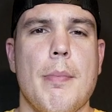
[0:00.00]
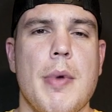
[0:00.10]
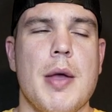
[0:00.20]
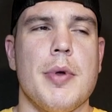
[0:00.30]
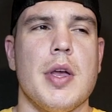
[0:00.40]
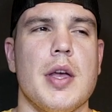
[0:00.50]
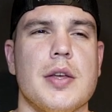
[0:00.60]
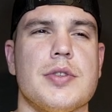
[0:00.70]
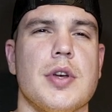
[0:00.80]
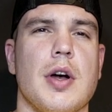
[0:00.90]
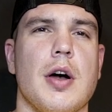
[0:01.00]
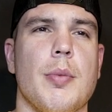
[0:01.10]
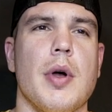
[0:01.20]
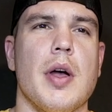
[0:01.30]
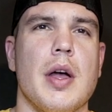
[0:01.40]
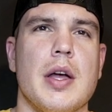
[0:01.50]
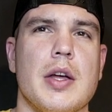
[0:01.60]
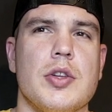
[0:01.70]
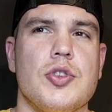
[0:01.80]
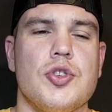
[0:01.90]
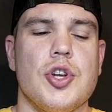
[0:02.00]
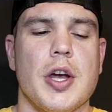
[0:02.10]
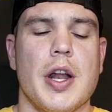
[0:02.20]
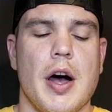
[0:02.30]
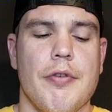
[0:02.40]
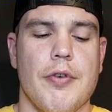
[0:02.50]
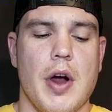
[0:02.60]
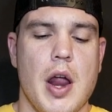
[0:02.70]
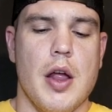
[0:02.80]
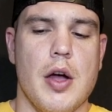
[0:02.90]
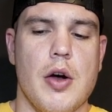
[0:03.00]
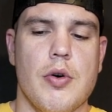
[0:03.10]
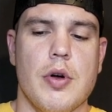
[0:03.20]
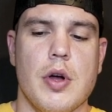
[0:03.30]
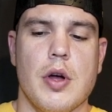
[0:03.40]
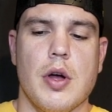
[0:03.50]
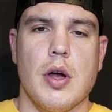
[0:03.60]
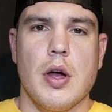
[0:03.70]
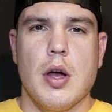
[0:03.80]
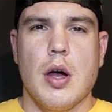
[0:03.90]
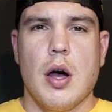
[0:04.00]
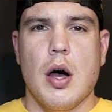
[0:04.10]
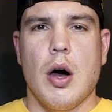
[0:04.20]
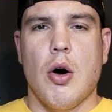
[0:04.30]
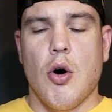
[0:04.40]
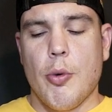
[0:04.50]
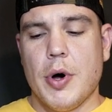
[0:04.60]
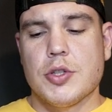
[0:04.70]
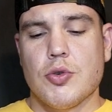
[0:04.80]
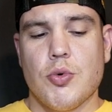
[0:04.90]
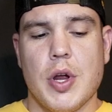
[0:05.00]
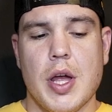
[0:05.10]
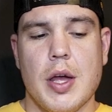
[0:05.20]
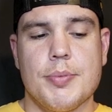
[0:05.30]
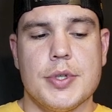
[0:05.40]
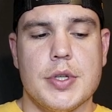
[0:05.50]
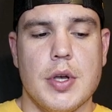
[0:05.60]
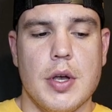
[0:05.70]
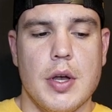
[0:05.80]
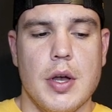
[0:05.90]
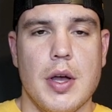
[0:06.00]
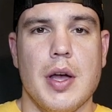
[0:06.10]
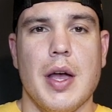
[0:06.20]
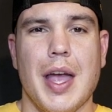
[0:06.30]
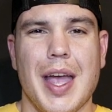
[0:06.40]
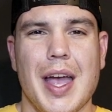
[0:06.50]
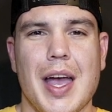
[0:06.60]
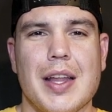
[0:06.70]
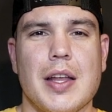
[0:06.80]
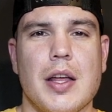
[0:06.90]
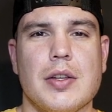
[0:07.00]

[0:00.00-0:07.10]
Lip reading: Maybe some chicken Alfredo, a whole bunch of ribs, and